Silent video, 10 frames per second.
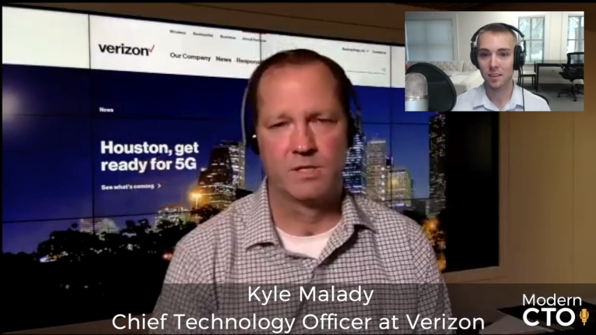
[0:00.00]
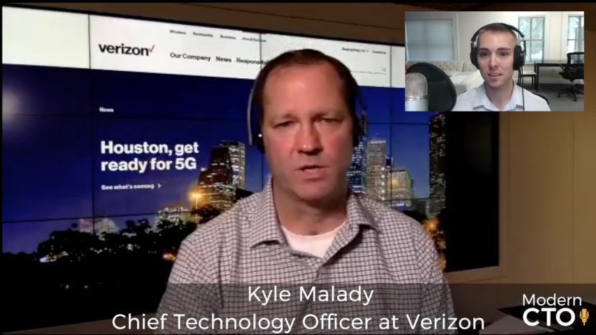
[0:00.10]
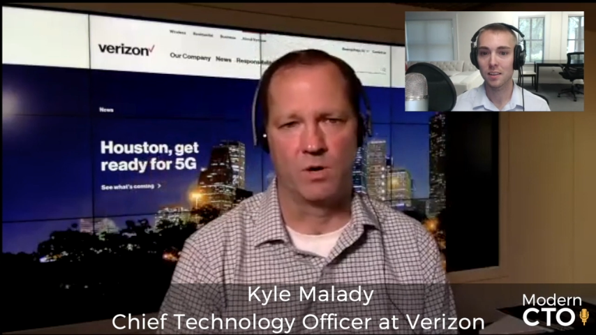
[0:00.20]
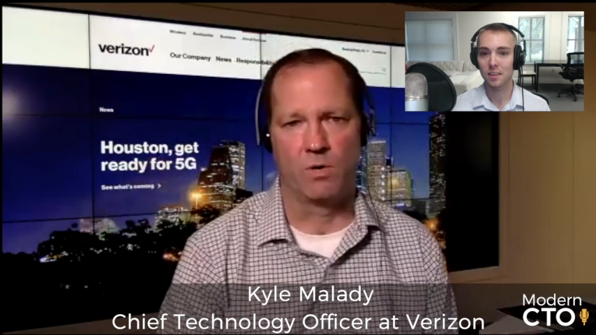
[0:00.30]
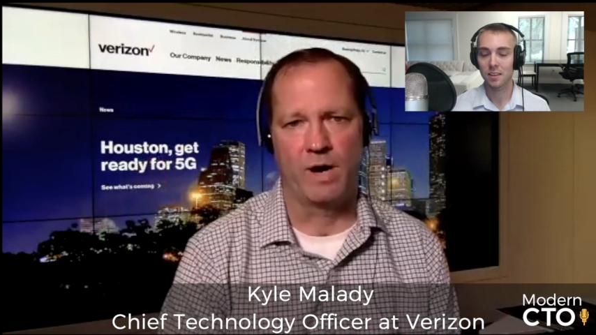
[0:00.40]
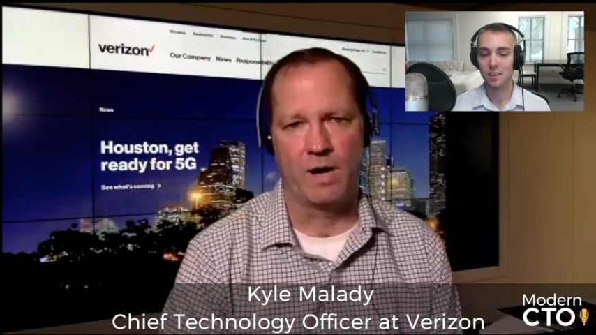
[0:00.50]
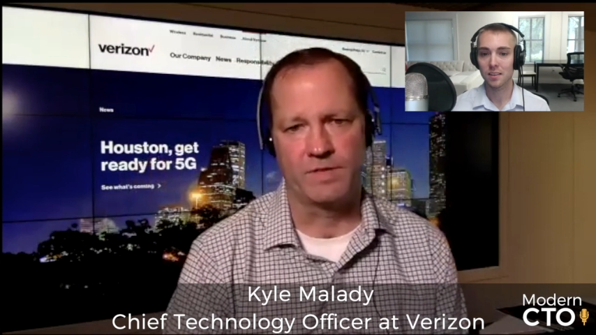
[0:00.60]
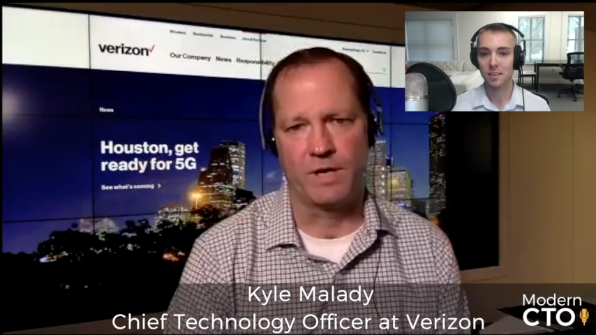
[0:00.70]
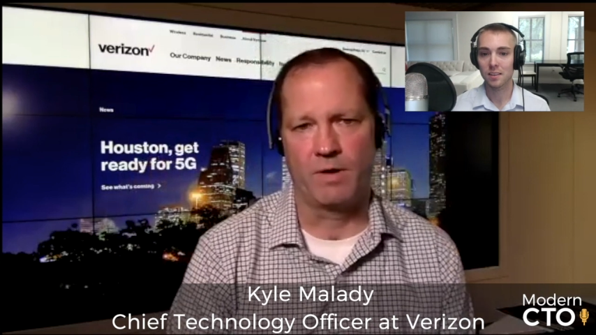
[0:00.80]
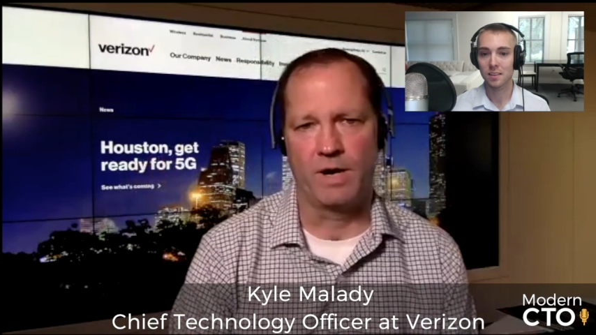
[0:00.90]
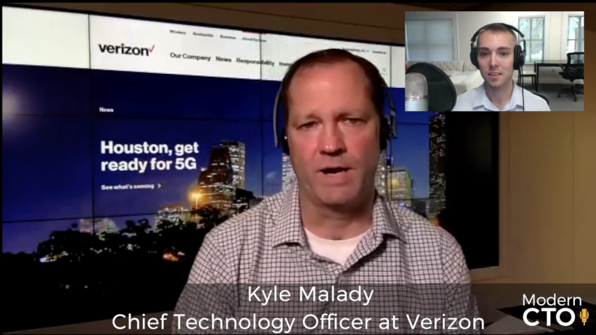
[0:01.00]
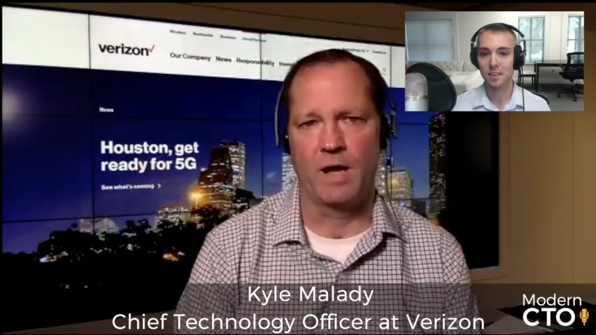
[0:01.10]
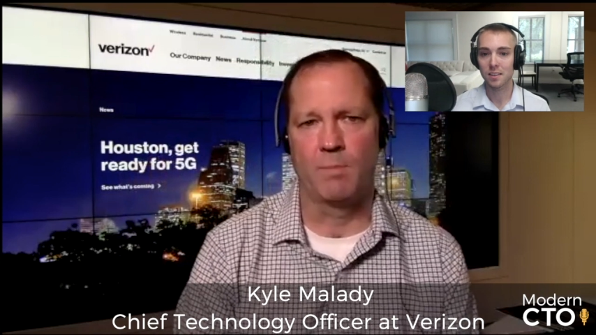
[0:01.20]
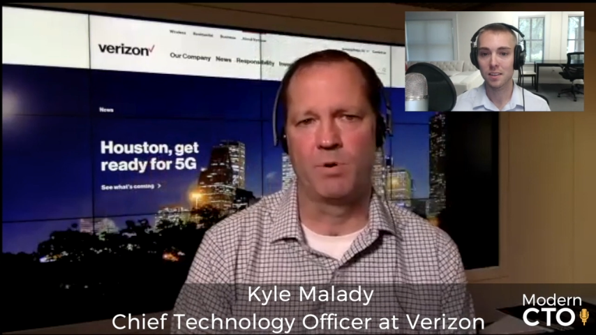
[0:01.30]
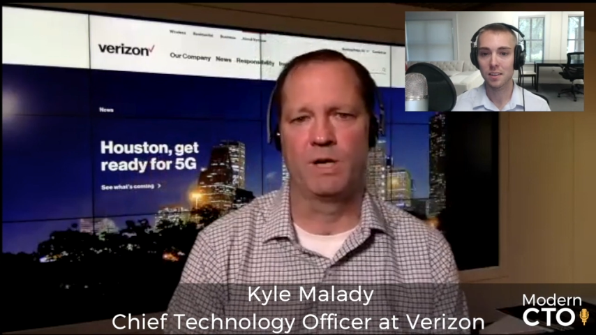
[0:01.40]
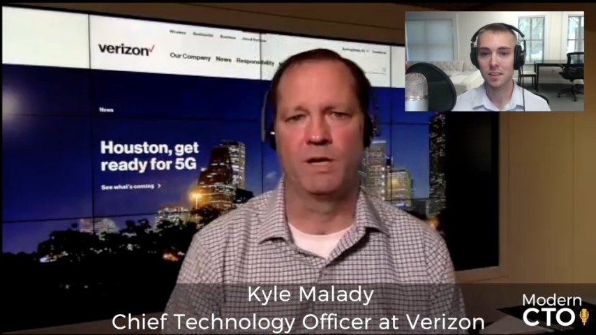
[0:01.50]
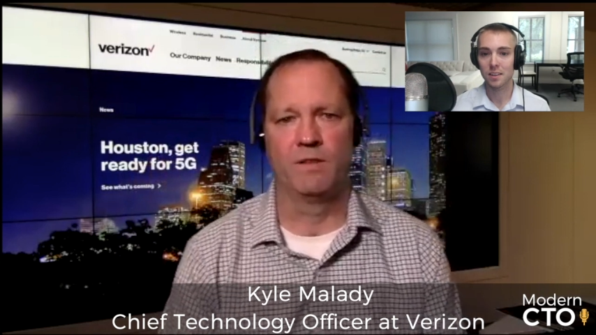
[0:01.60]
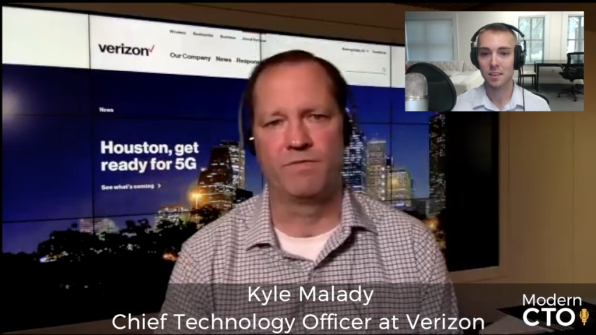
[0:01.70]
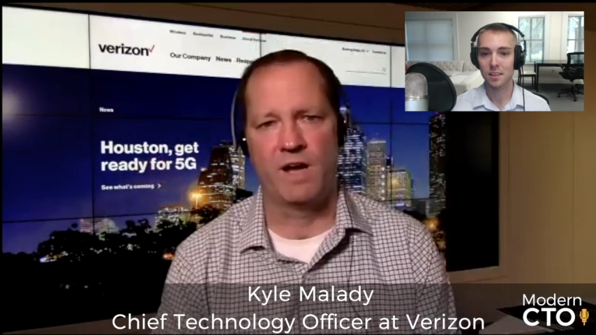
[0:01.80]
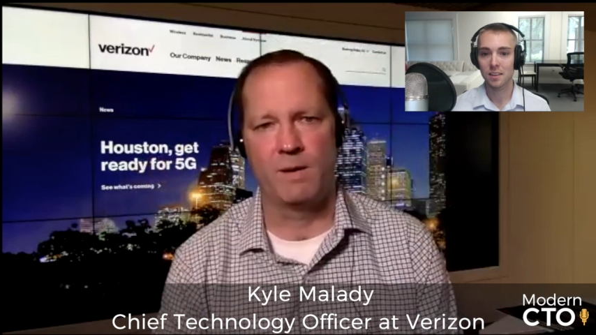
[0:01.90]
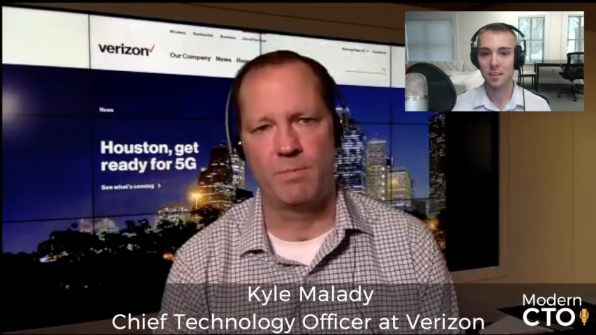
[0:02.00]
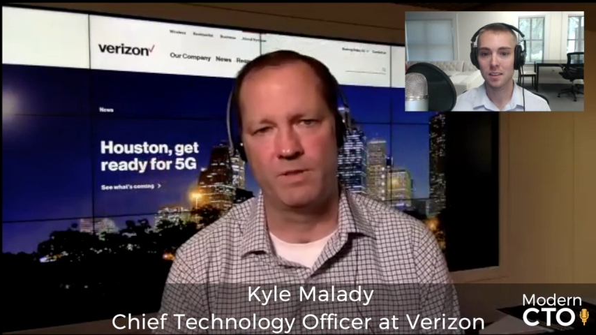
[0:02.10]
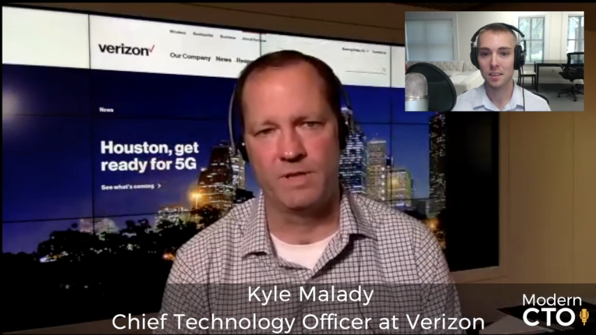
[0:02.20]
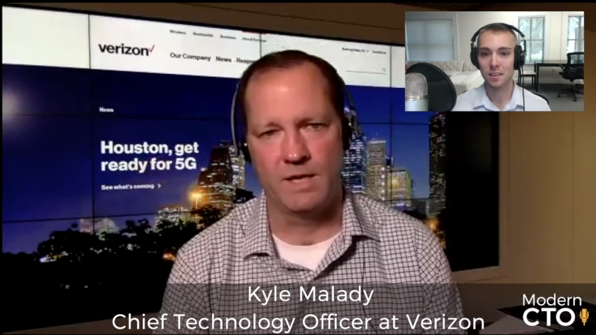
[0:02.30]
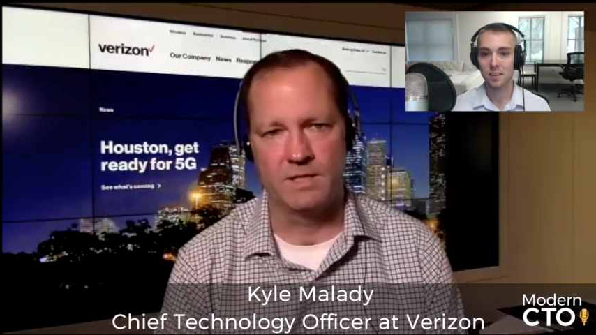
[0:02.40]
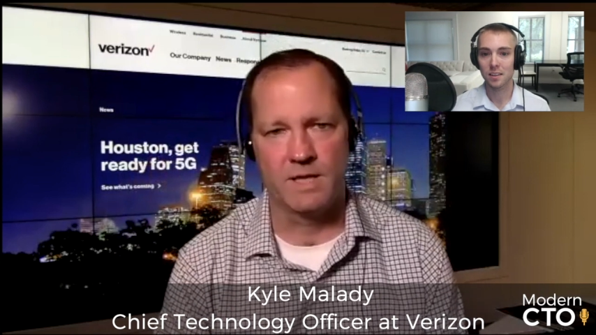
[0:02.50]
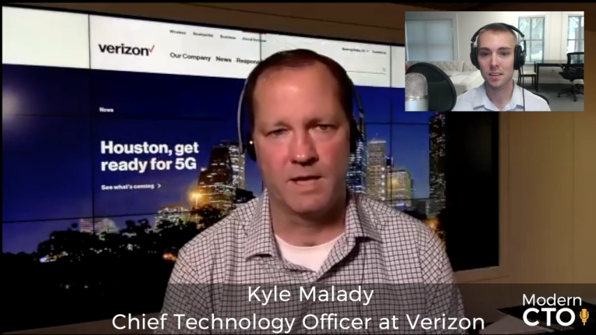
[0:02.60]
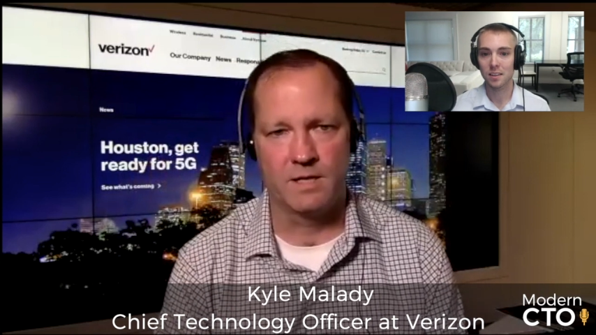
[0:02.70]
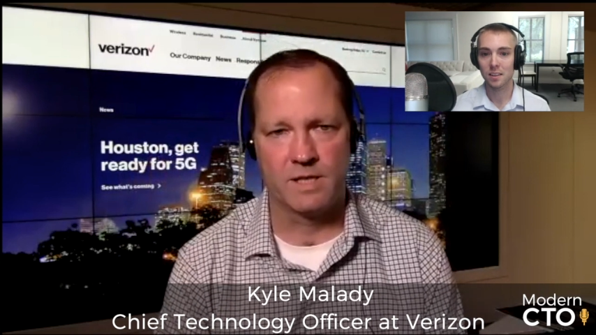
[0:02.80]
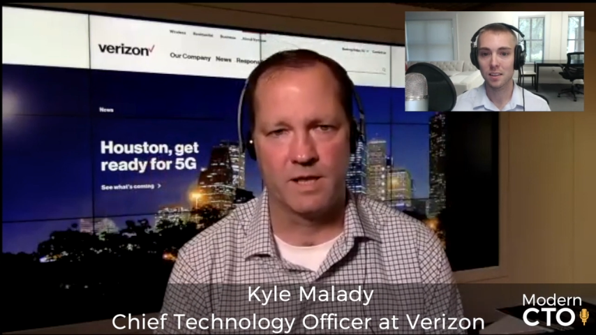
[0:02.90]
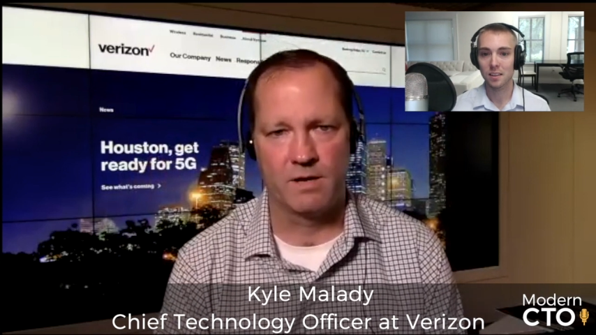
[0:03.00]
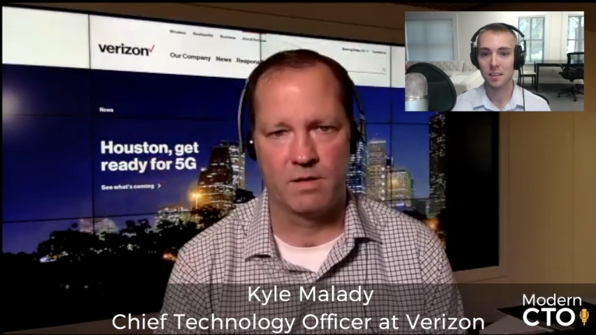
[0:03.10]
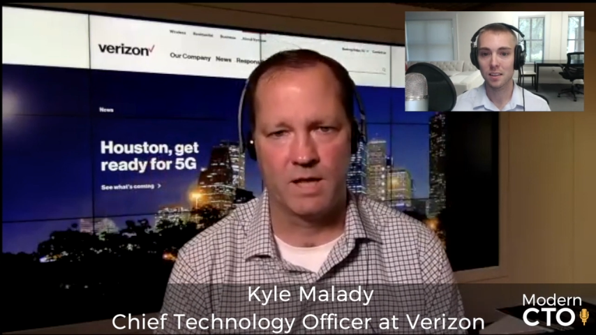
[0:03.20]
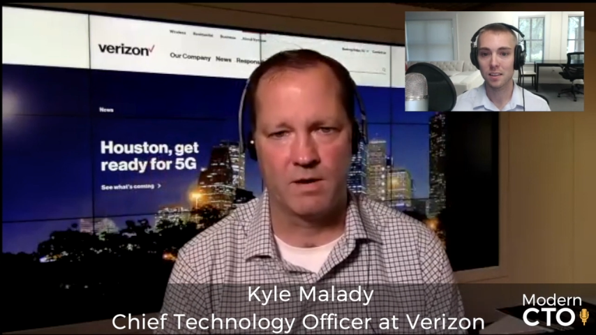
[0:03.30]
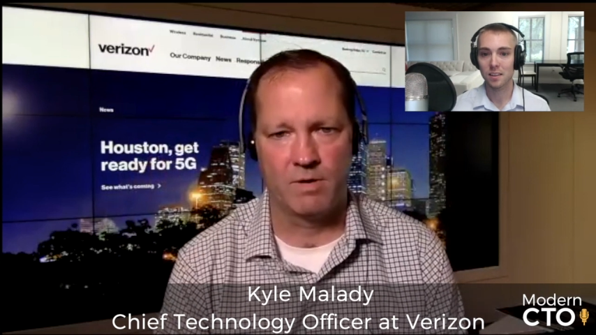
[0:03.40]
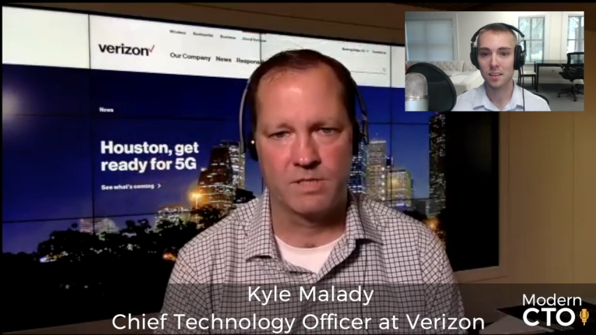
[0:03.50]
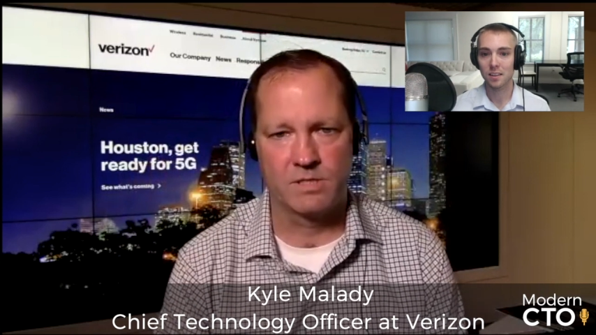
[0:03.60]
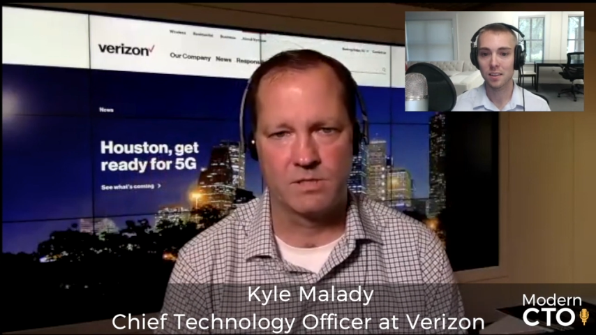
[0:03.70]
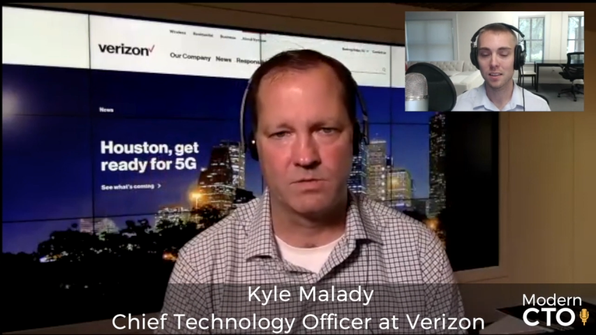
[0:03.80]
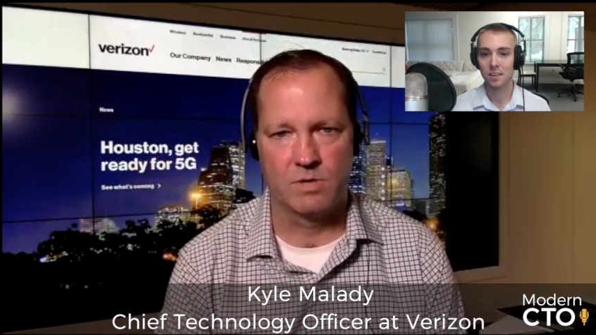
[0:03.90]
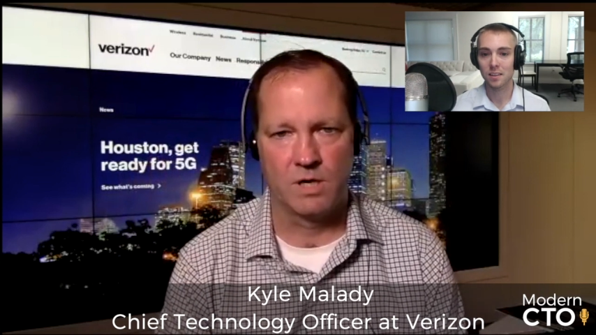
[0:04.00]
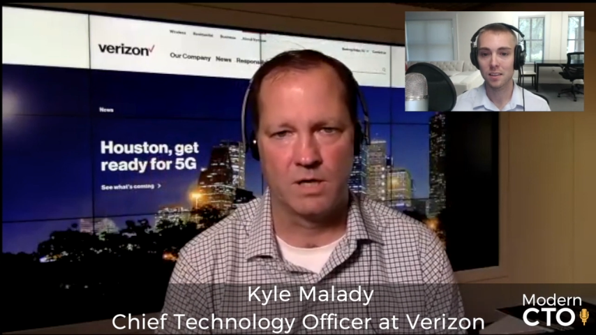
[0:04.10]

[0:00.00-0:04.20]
Speaker 1: So we're out there right now putting in the fiber and the antennas that allow us to,